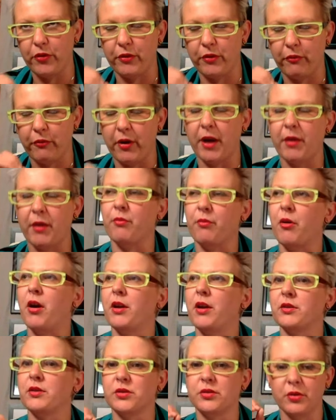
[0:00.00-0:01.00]
great
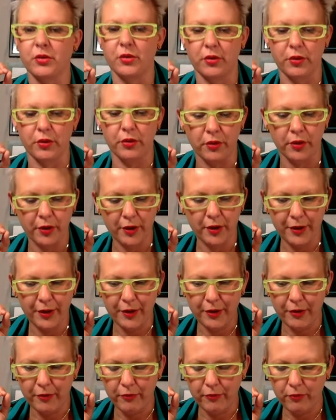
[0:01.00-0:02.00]
reminder to
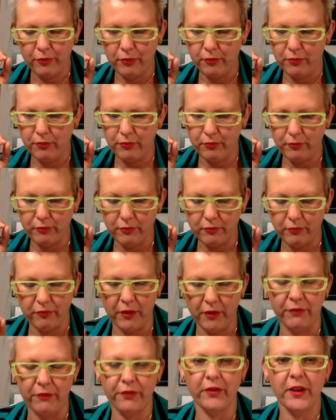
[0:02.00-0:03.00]

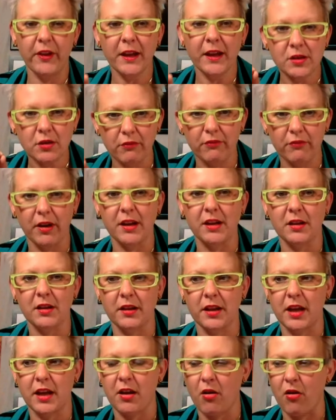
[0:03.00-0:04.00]
reflect regularly